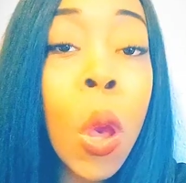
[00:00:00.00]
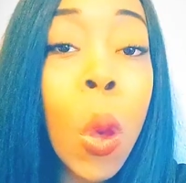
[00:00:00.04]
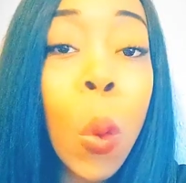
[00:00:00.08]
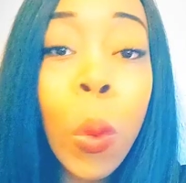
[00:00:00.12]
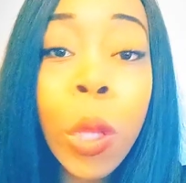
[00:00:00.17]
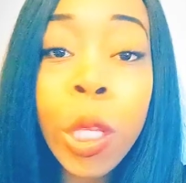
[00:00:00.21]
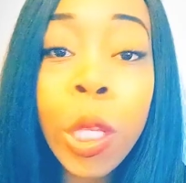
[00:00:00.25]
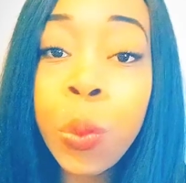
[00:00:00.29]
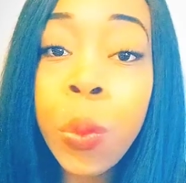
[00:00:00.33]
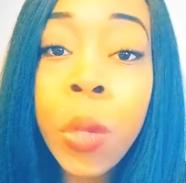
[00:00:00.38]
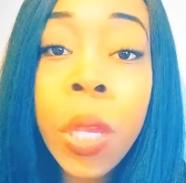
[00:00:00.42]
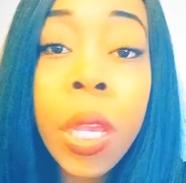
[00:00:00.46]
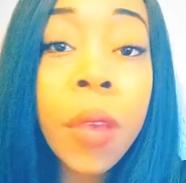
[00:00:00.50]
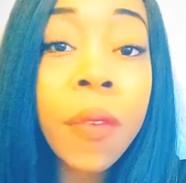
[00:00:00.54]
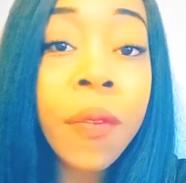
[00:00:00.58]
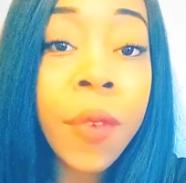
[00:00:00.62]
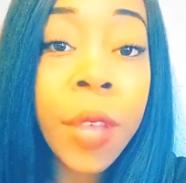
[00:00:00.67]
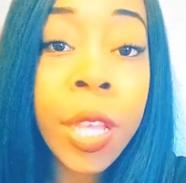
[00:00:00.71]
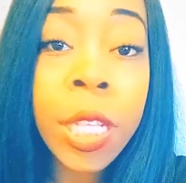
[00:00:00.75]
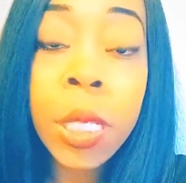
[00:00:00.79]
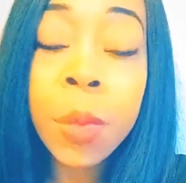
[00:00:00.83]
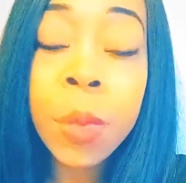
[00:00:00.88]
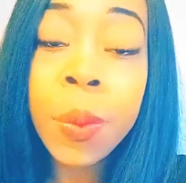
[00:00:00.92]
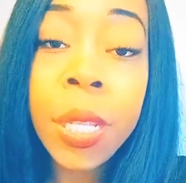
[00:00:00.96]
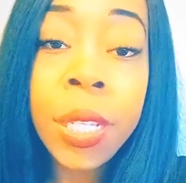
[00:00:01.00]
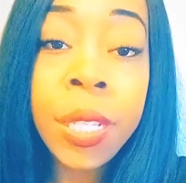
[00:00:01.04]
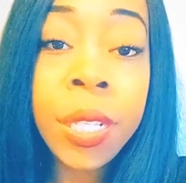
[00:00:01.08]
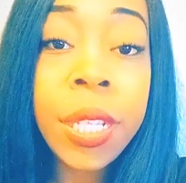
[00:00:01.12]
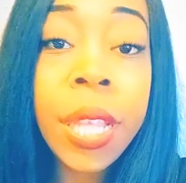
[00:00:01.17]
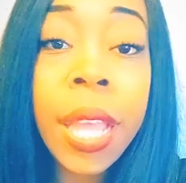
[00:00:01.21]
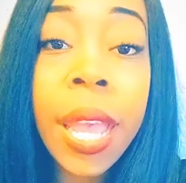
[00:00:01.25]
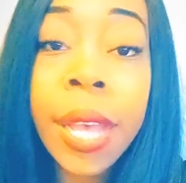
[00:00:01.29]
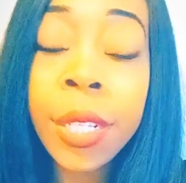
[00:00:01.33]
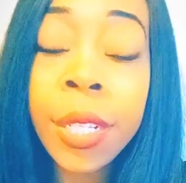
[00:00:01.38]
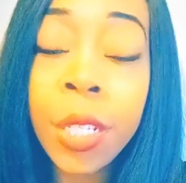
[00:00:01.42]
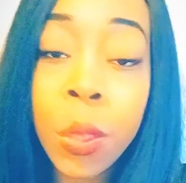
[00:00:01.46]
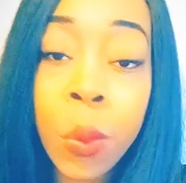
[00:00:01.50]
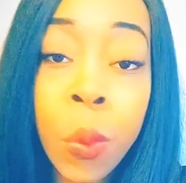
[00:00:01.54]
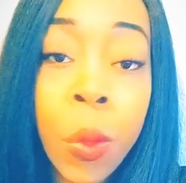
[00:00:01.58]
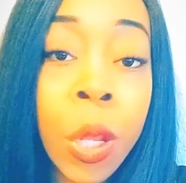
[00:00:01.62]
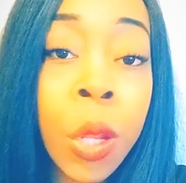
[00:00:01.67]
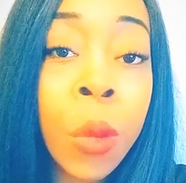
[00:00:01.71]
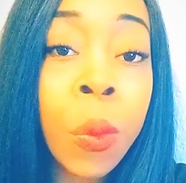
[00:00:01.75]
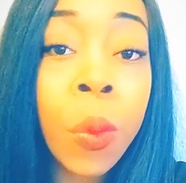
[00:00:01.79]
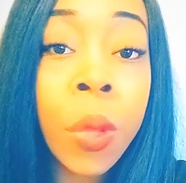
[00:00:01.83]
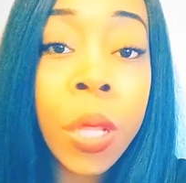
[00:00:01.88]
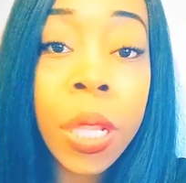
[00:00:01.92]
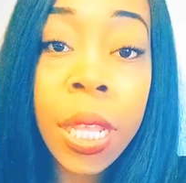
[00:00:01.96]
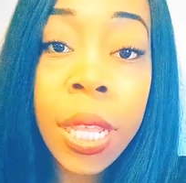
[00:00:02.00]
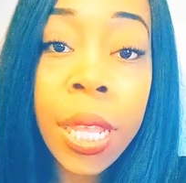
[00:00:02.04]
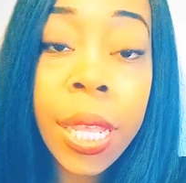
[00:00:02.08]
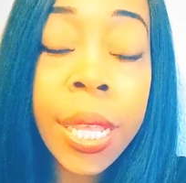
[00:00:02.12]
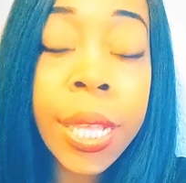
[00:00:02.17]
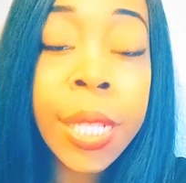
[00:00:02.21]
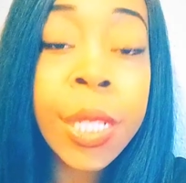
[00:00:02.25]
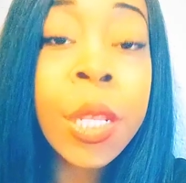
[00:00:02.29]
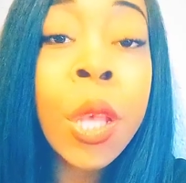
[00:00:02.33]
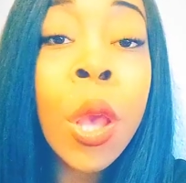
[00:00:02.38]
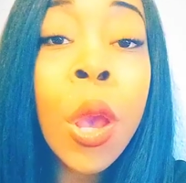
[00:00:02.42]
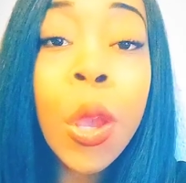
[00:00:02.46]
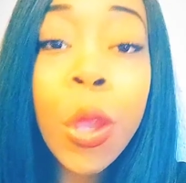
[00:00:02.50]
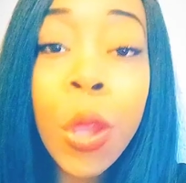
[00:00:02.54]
which we can visibly see as to what it really is.